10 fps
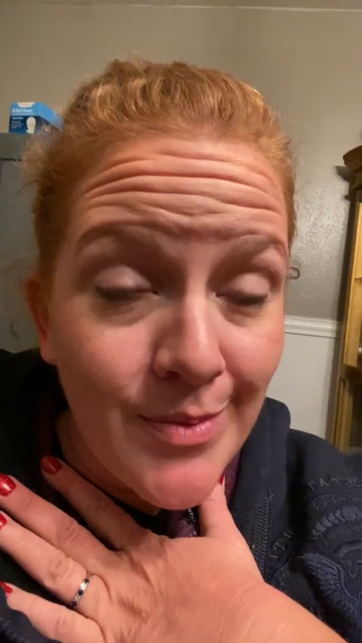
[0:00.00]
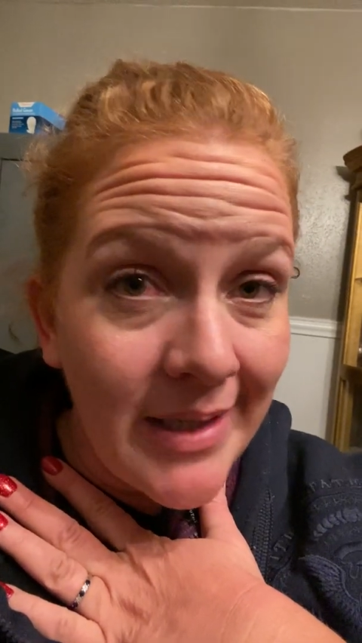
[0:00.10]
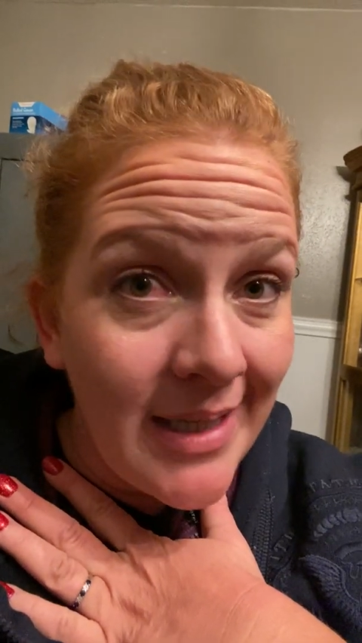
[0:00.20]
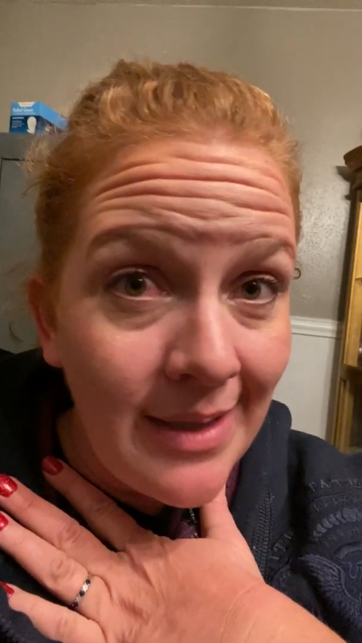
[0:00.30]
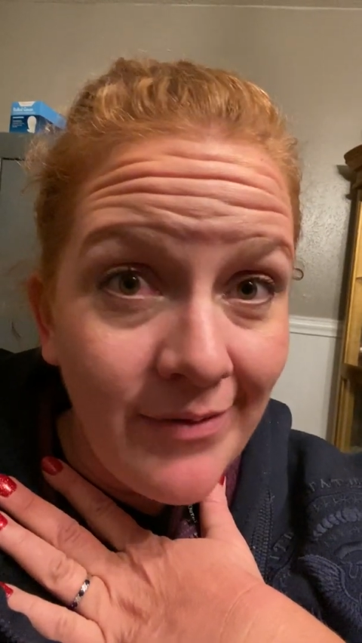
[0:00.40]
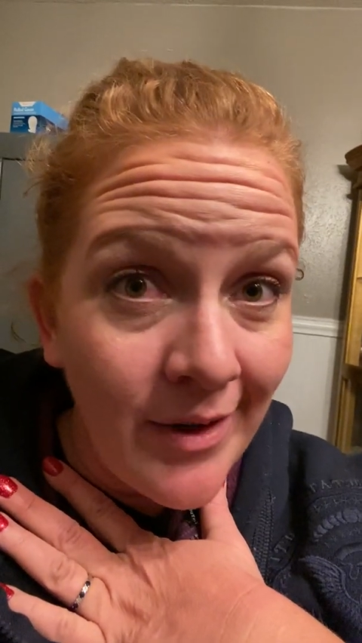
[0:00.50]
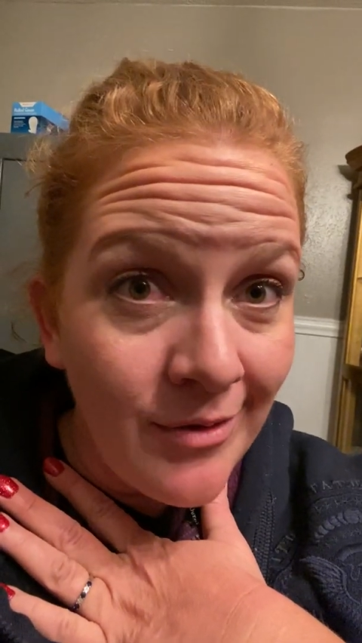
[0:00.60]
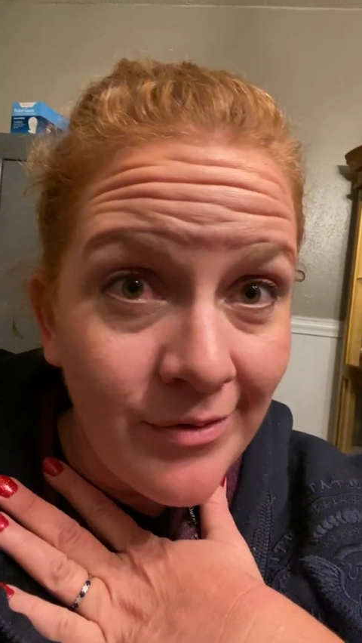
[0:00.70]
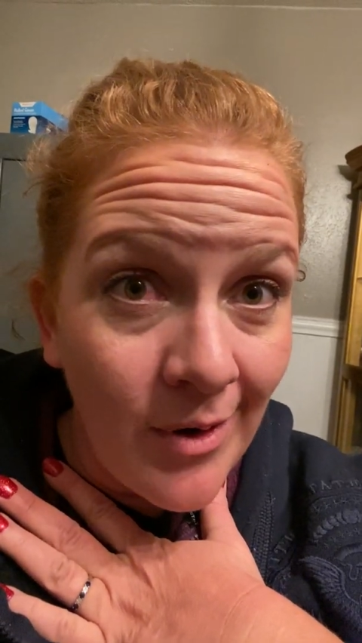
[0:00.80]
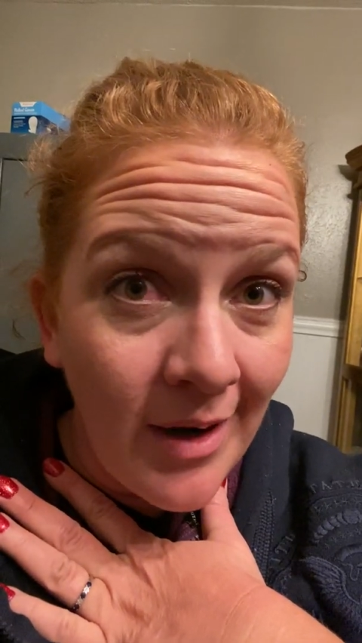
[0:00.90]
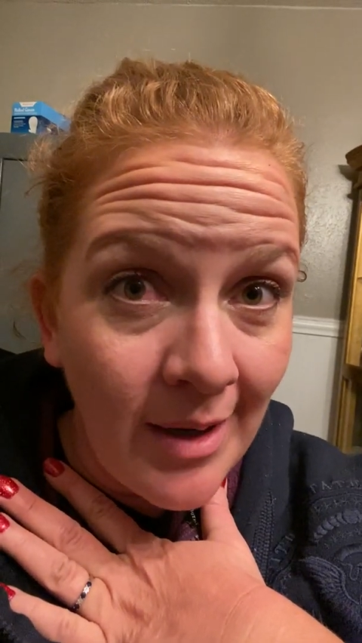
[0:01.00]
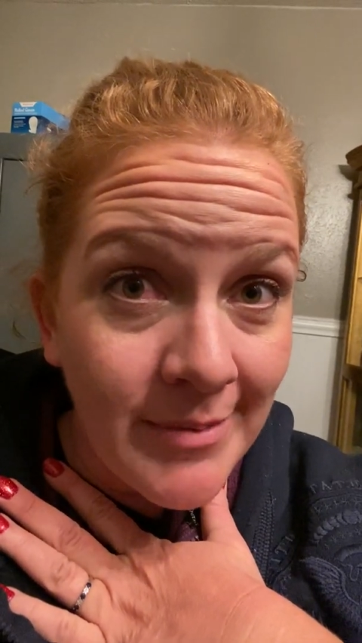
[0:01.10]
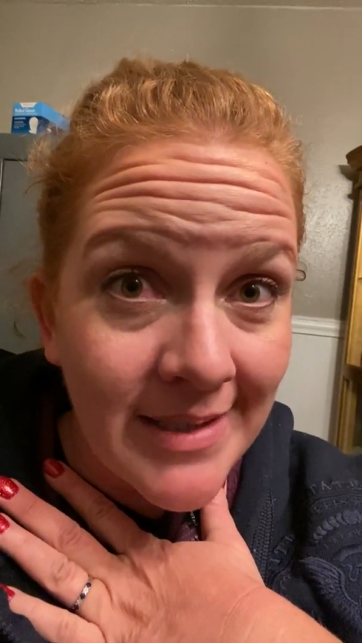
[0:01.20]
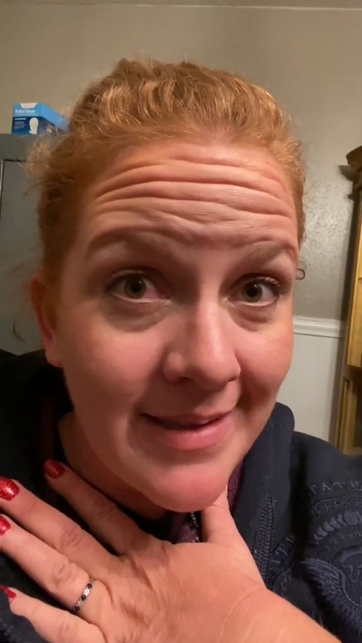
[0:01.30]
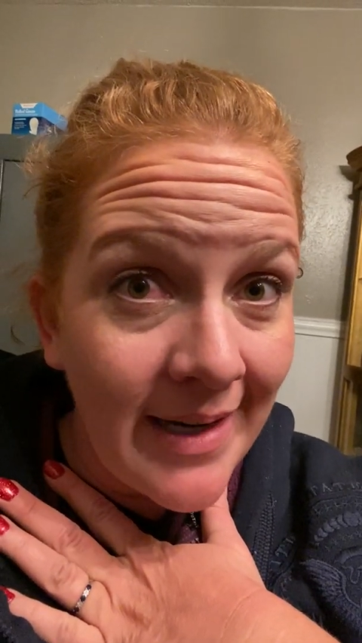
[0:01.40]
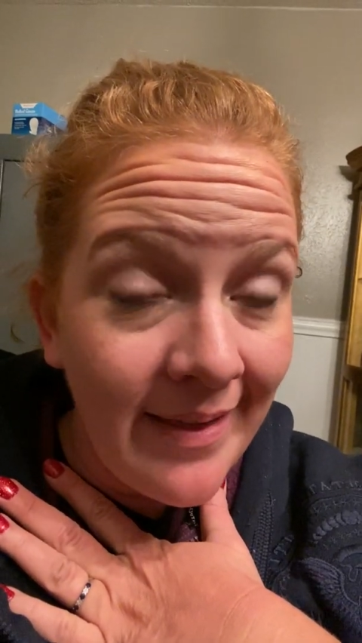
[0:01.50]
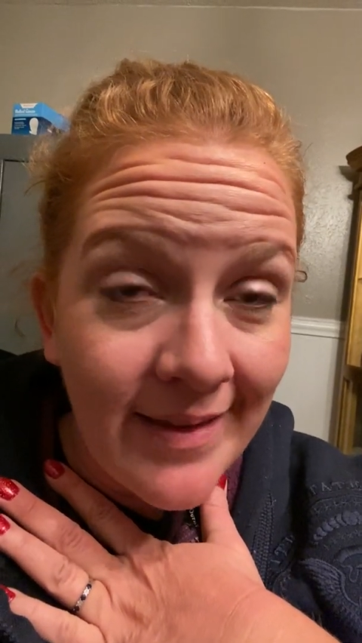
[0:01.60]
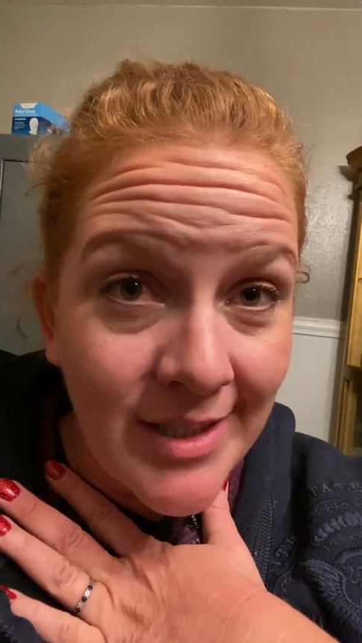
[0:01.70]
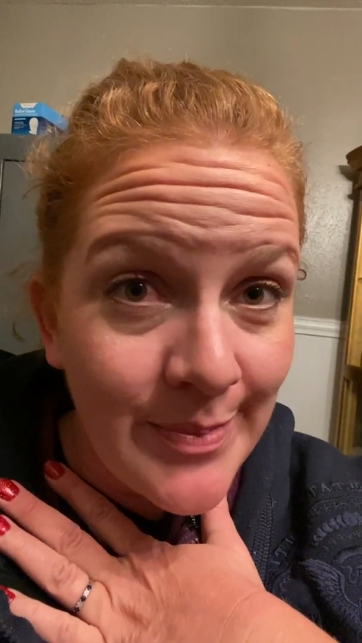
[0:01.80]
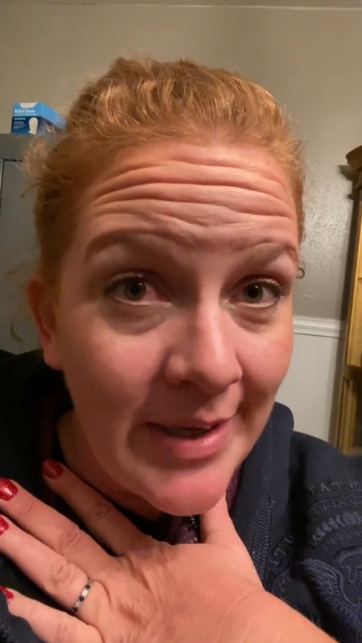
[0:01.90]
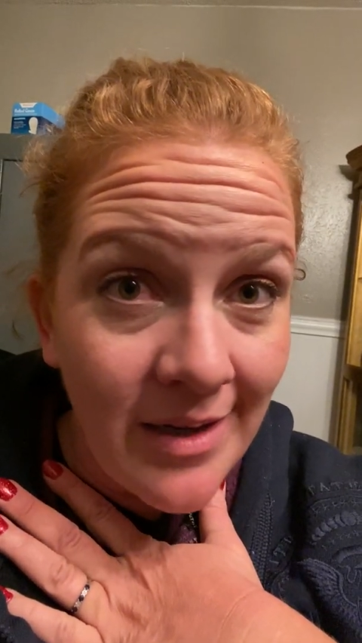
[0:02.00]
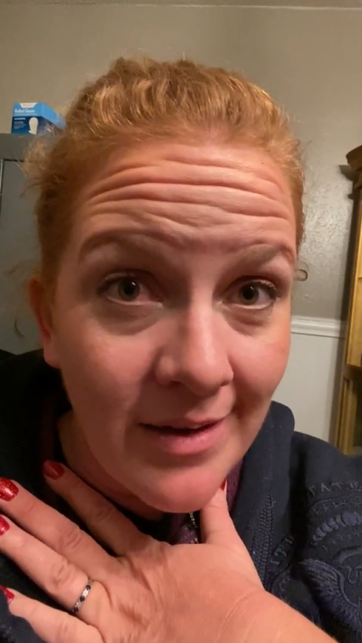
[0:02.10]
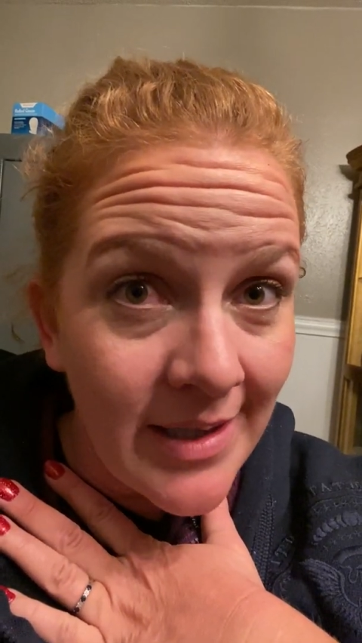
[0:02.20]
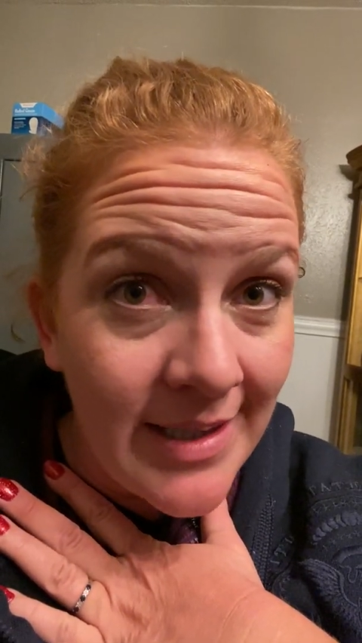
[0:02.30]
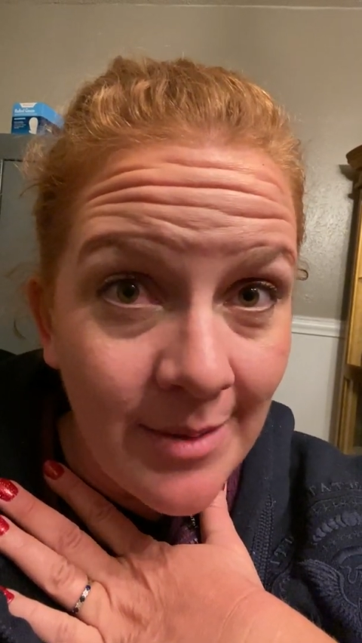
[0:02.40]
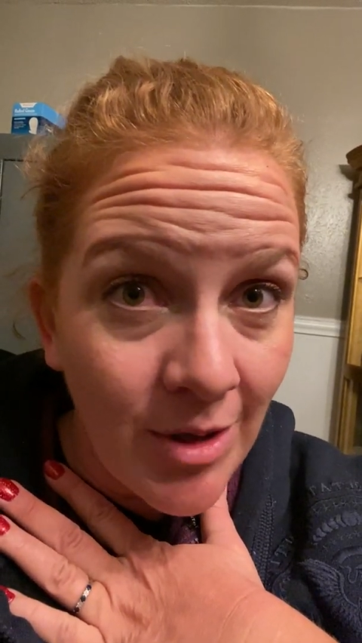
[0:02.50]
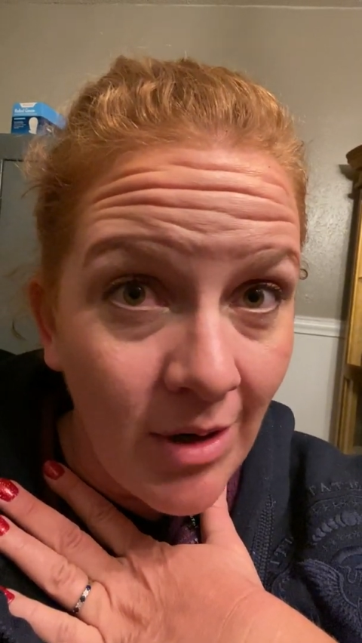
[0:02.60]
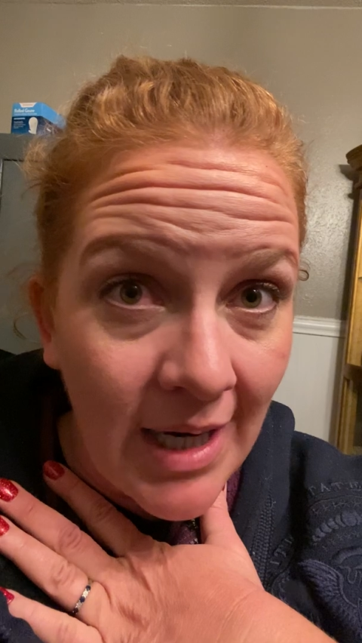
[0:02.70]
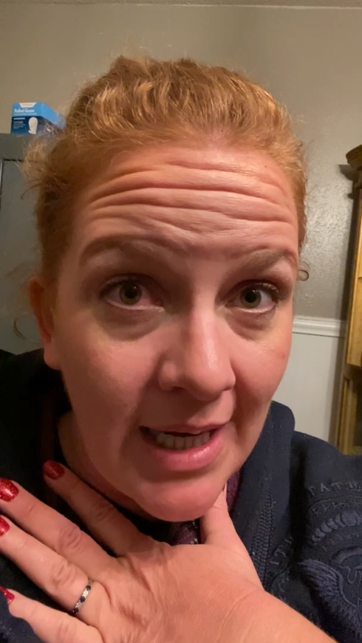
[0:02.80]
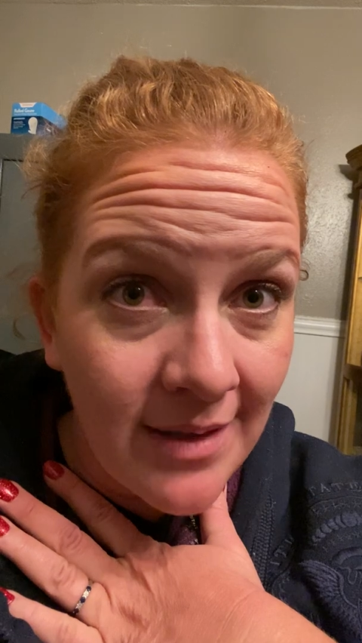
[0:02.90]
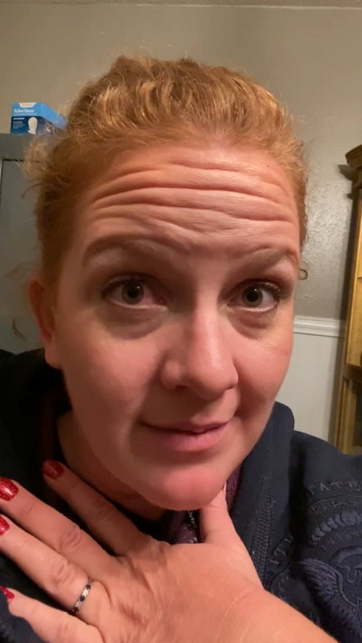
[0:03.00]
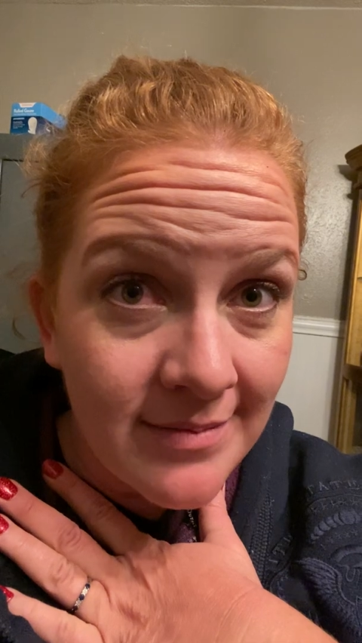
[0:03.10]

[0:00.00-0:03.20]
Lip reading: we keep voting for them because anything's better than a Democrat,